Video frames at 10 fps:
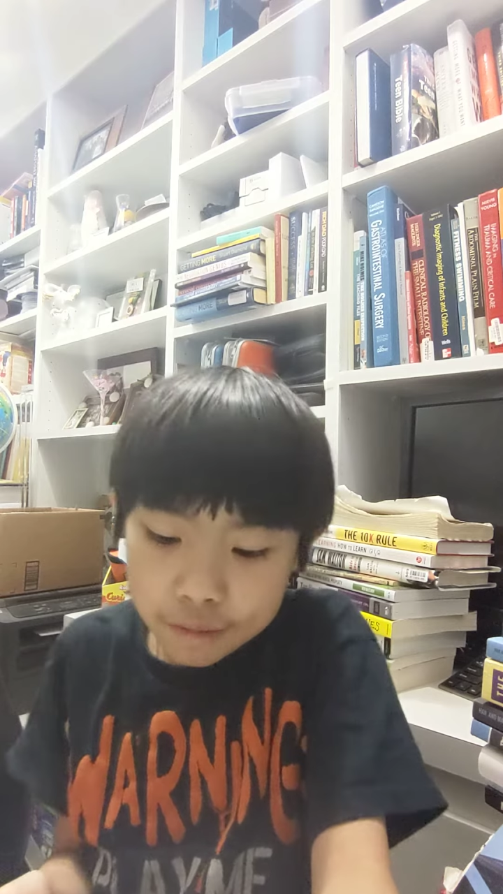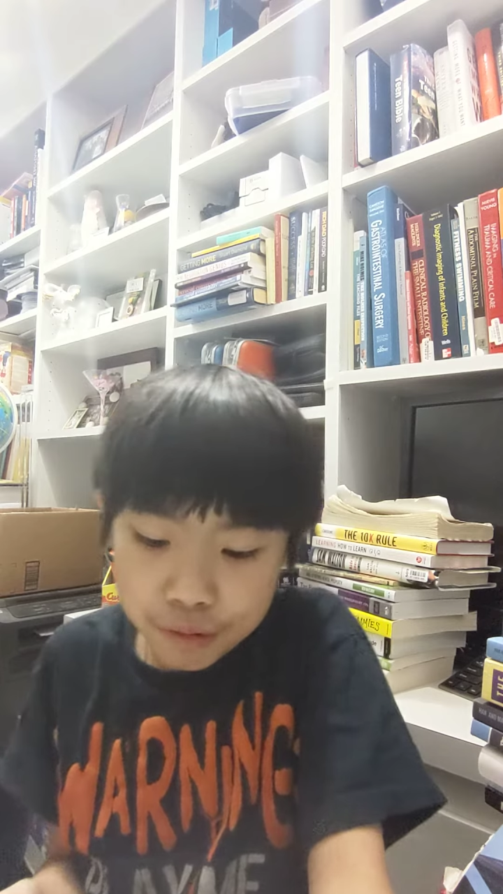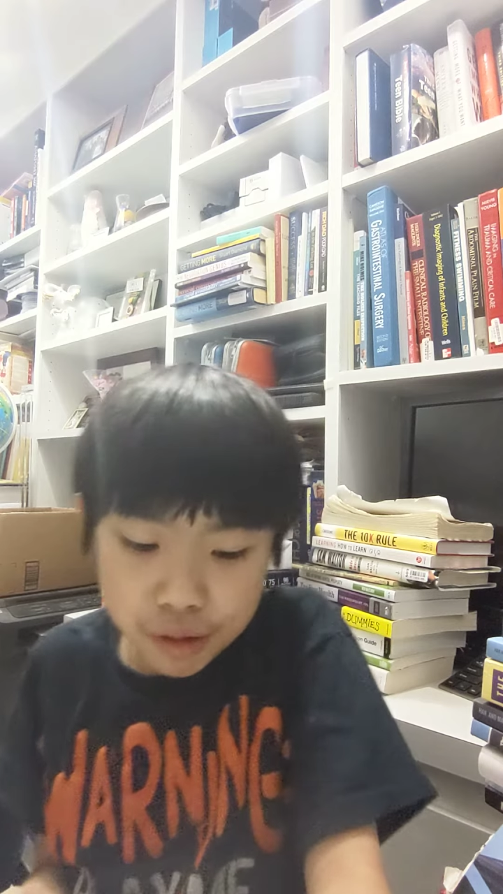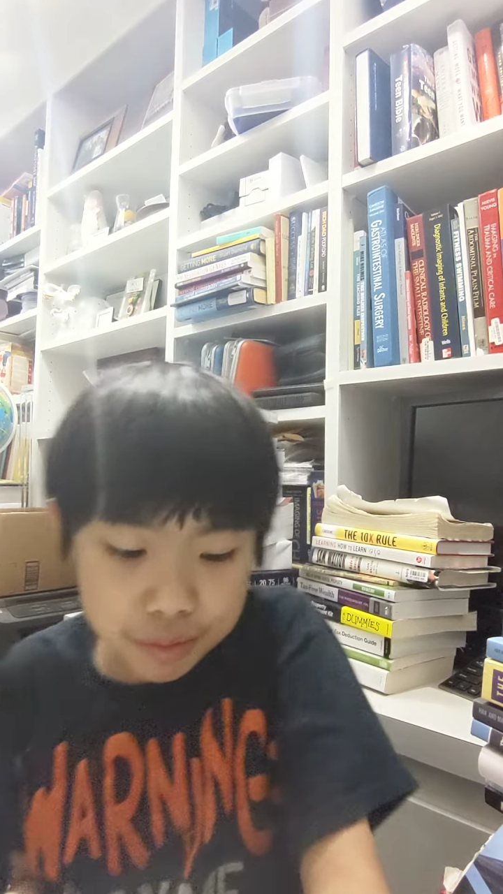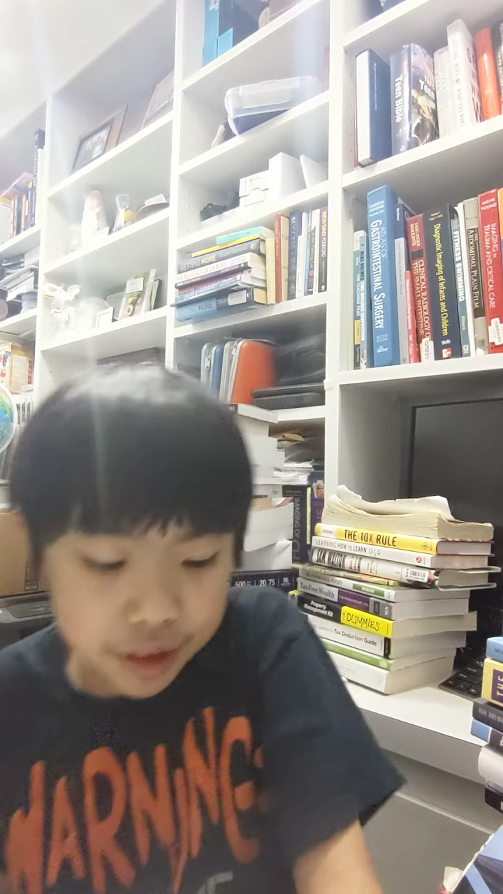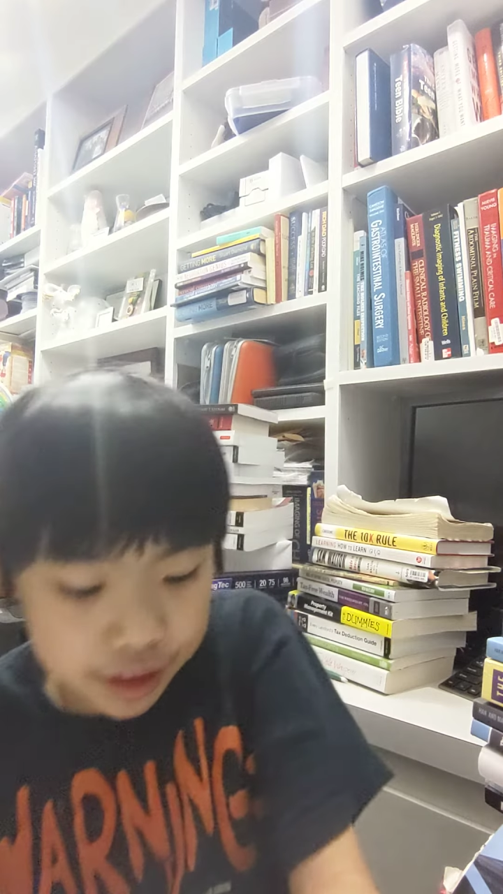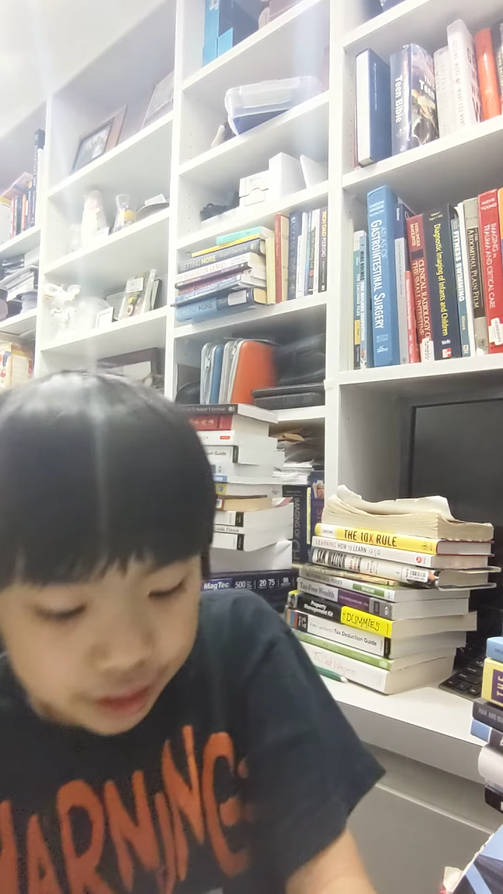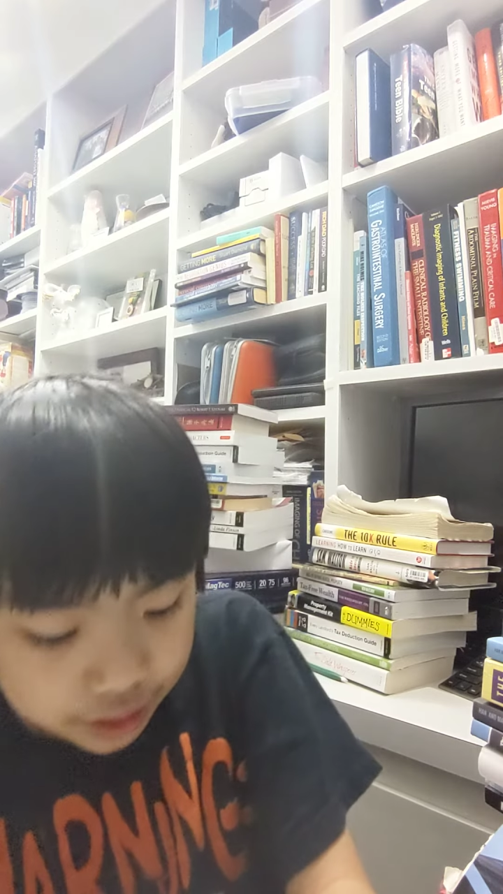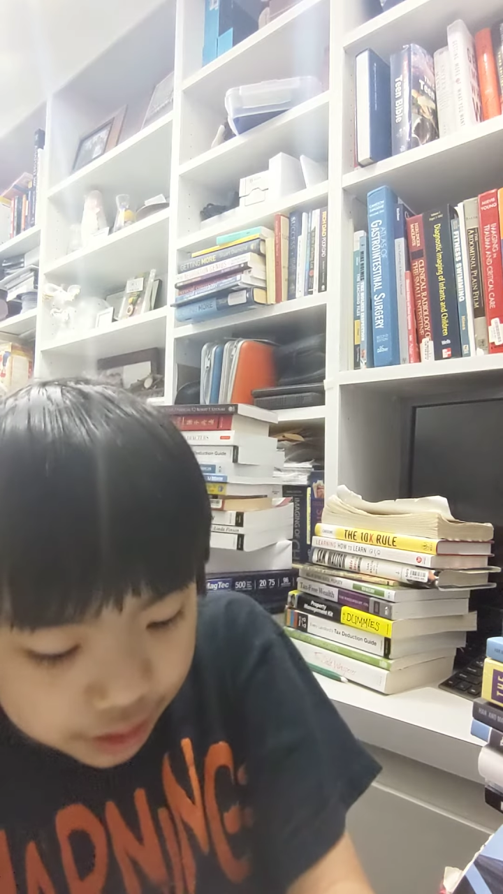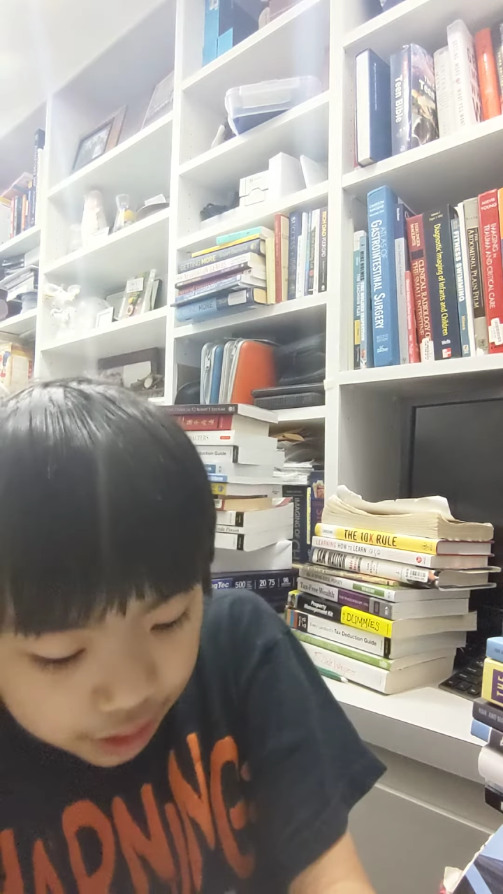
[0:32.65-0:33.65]
promises
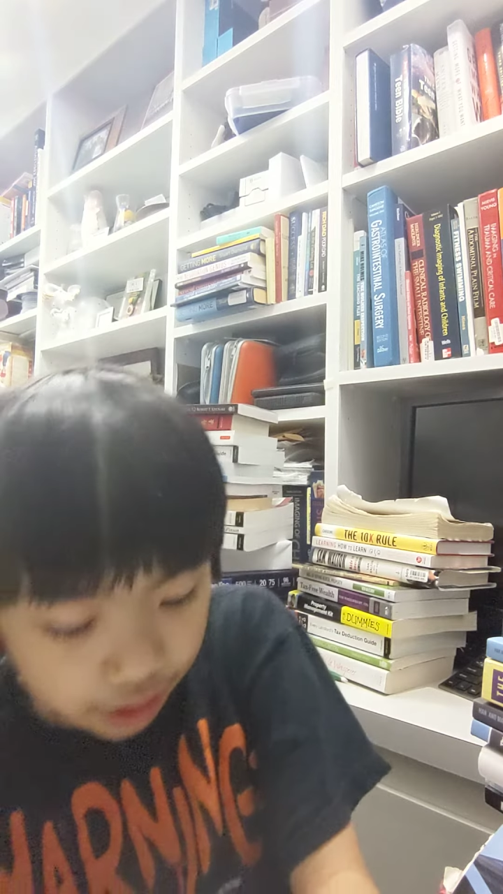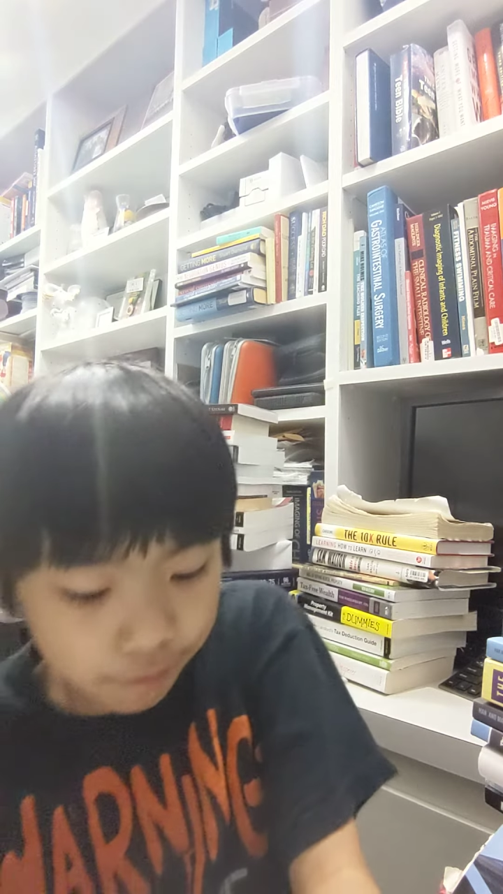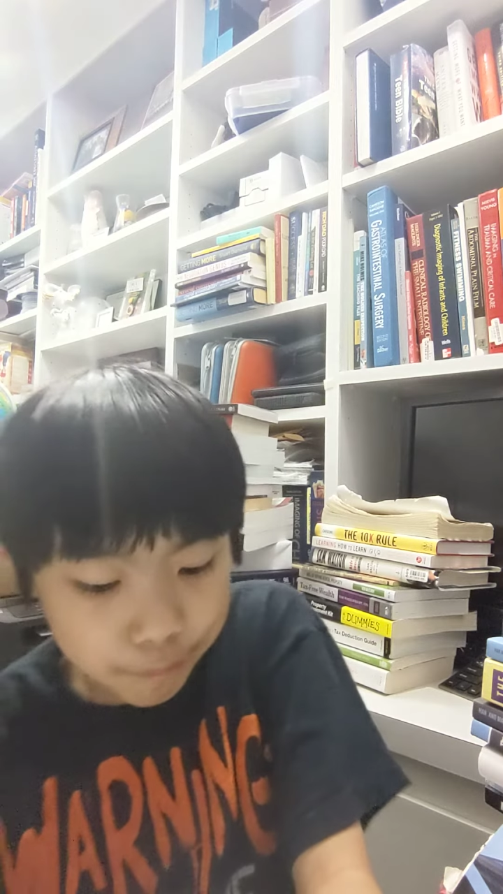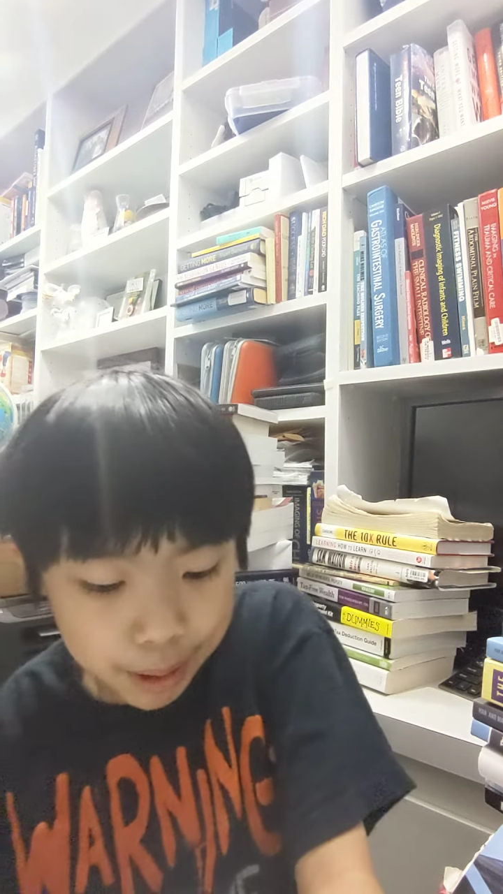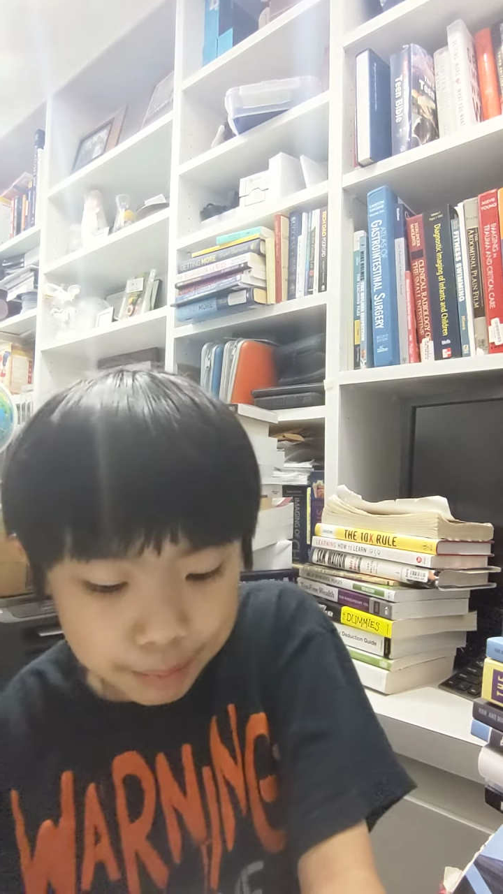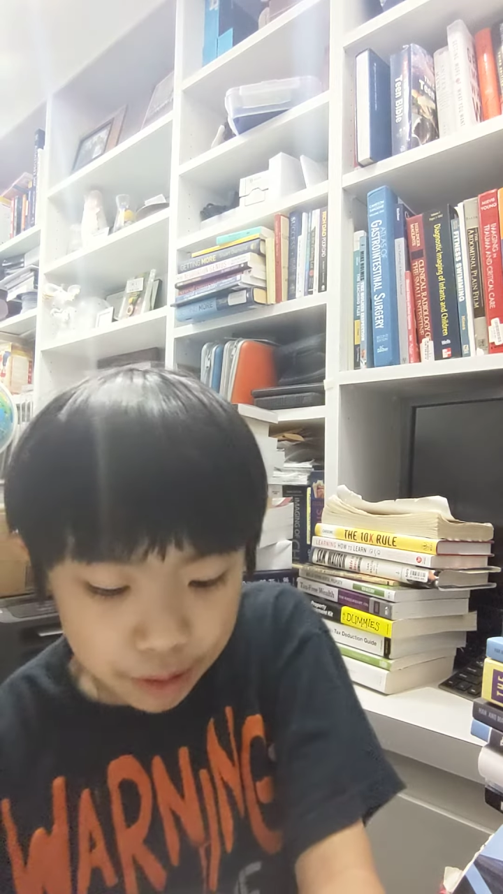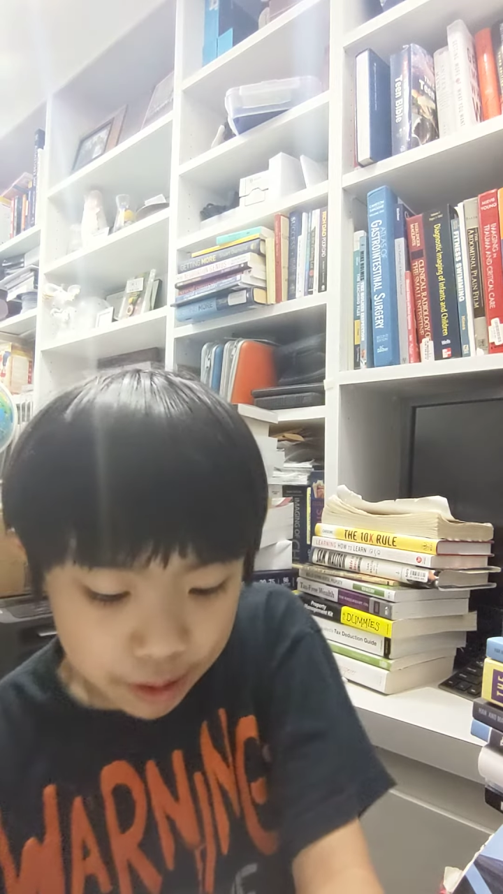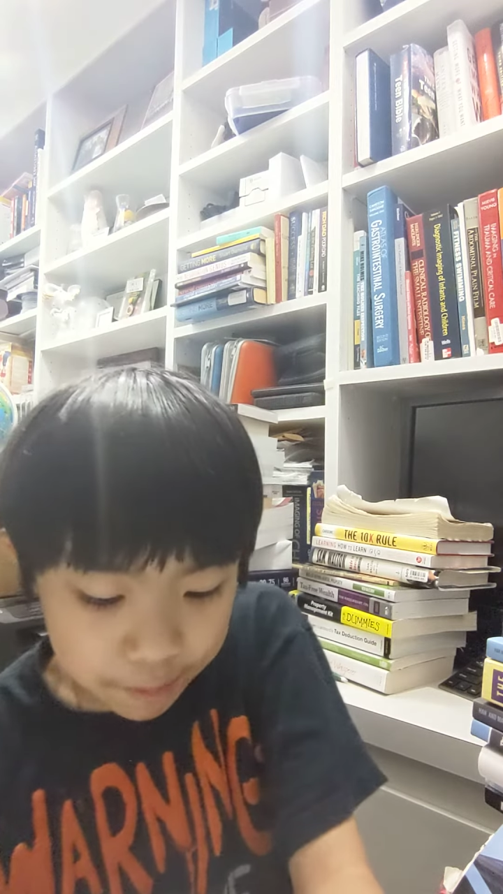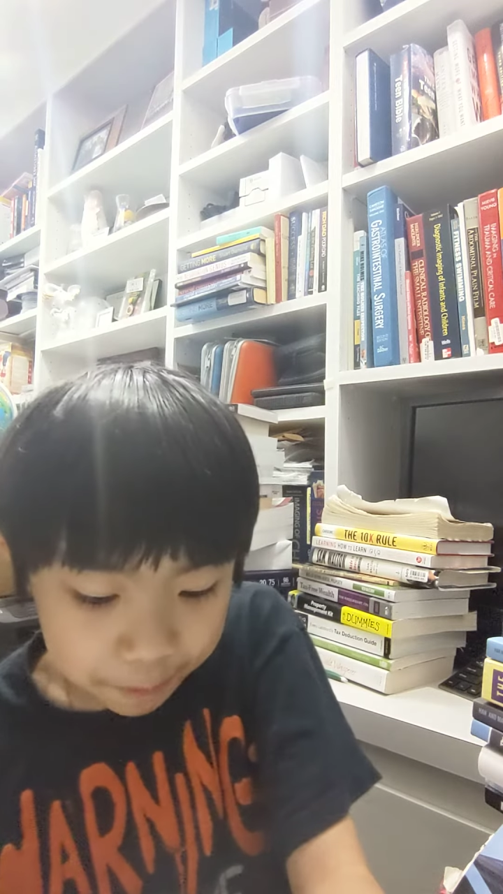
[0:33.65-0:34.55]
to take care of people,